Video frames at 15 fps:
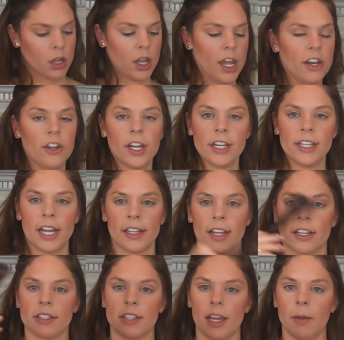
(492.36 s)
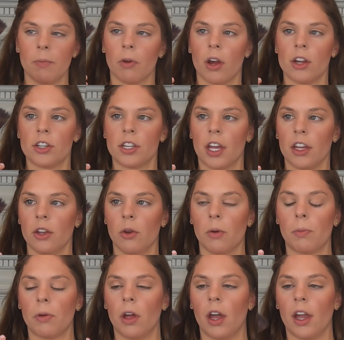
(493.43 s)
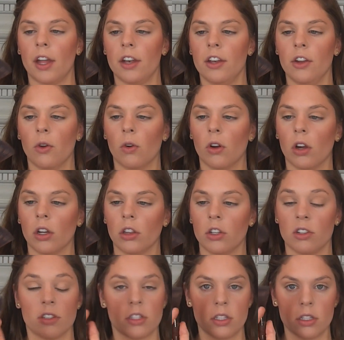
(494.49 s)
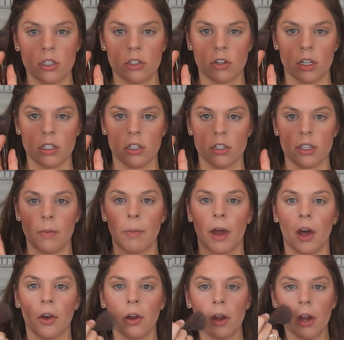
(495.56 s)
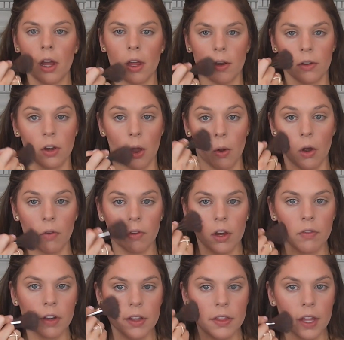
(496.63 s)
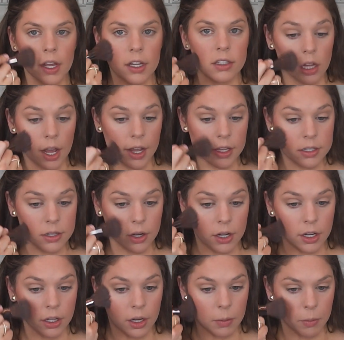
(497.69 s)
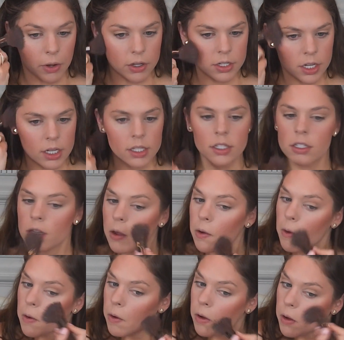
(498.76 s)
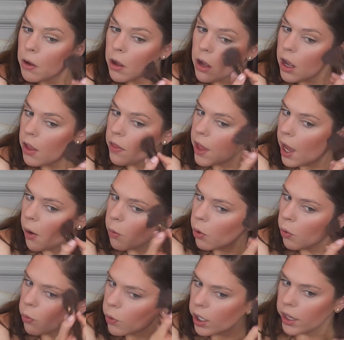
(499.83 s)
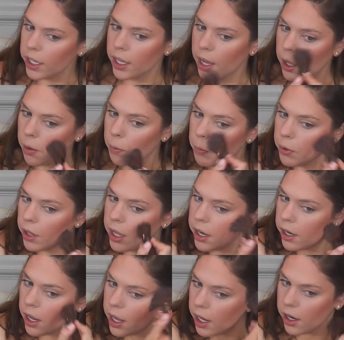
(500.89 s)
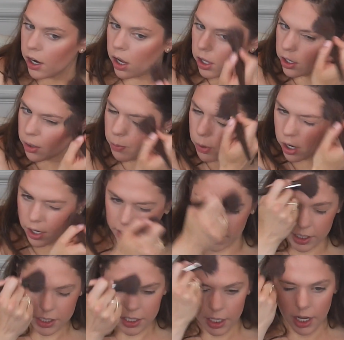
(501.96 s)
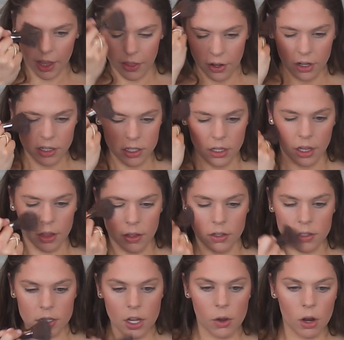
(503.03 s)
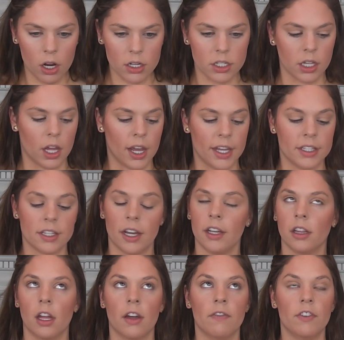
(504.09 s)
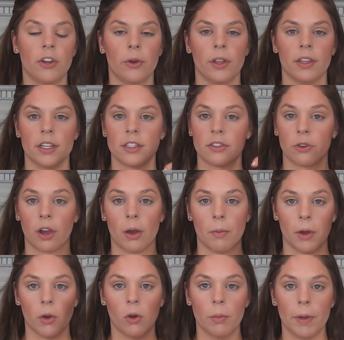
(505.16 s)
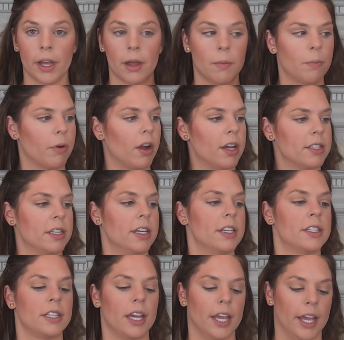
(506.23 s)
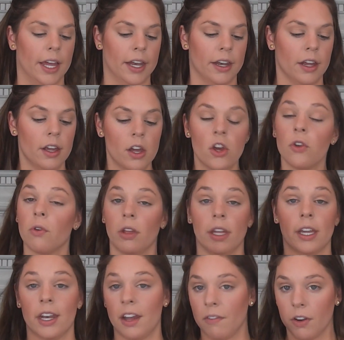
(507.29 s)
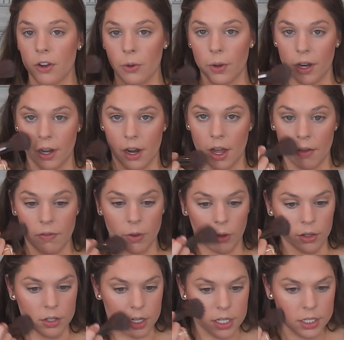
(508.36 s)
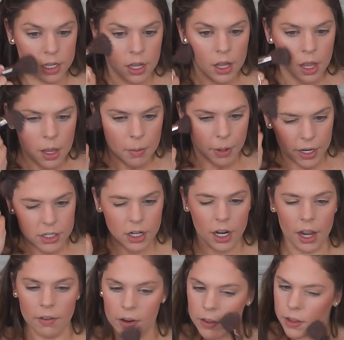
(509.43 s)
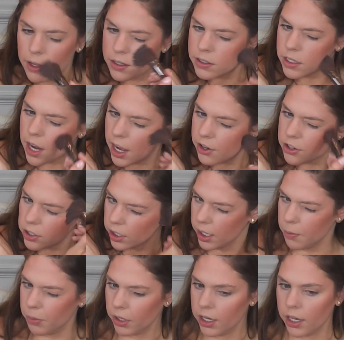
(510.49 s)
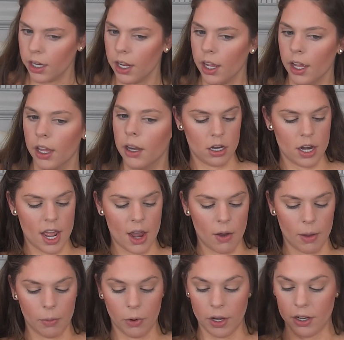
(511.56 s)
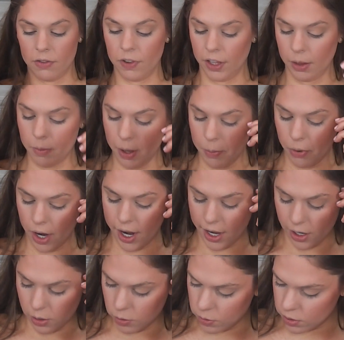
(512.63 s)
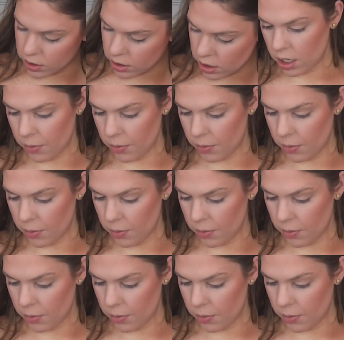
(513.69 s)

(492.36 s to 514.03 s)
And you can take that same brush that you applied your loose translucent powder and go over everything in light circular motions. And that will really help blend in all your products together so that there's no harsh lines. I love doing this throughout my whole makeup process and really can never do it enough. It will just make sure everything's naturally blended in. Now I'm going to fill in my brows.